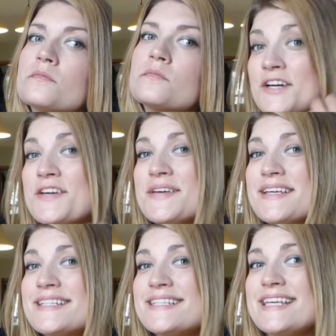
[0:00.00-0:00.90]
Here you
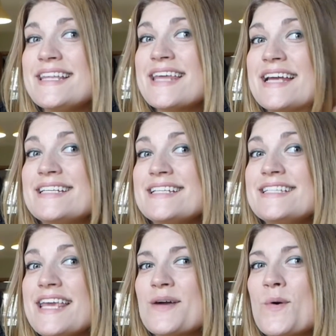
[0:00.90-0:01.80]
can see that I didn't
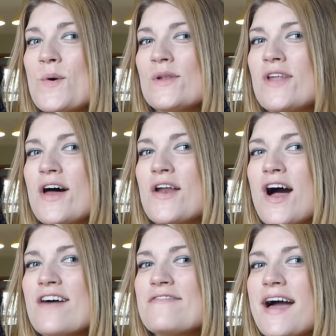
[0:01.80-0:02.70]
take a whole lot
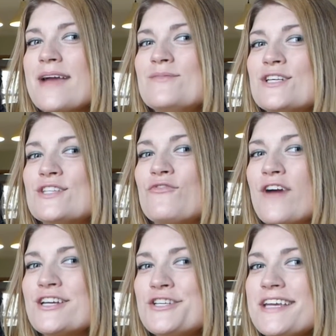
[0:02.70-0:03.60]
off. I'm just
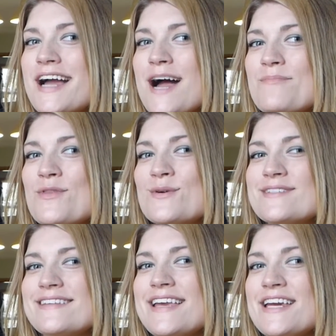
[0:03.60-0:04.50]
freshening up
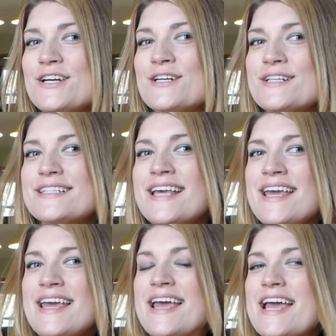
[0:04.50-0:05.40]
those layers
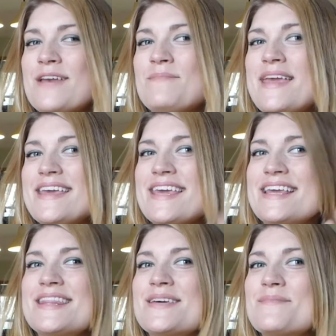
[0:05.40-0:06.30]
and
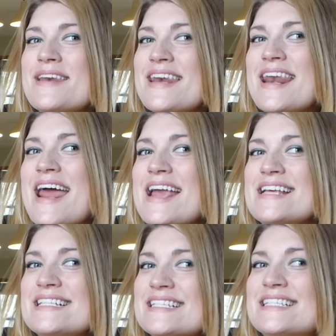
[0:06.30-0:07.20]
making them
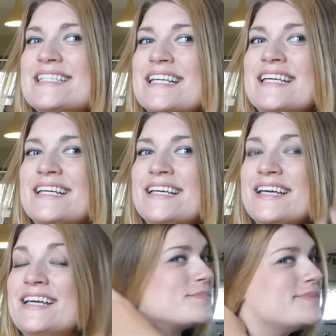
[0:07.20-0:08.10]
nice.
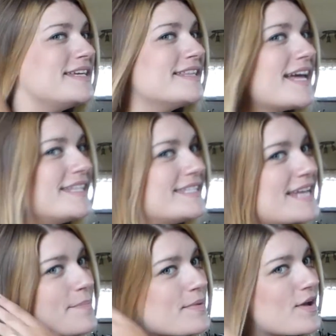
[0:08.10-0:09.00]
Repeat that
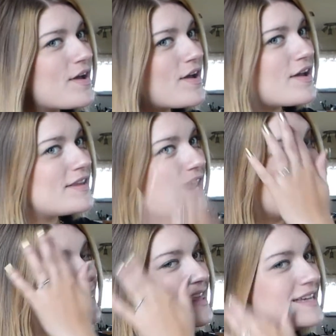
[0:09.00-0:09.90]
step on
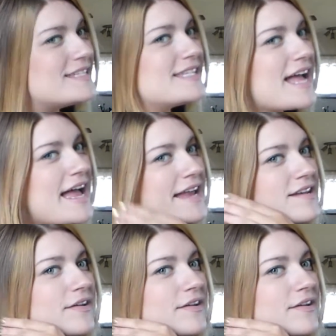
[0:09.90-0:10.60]
this side.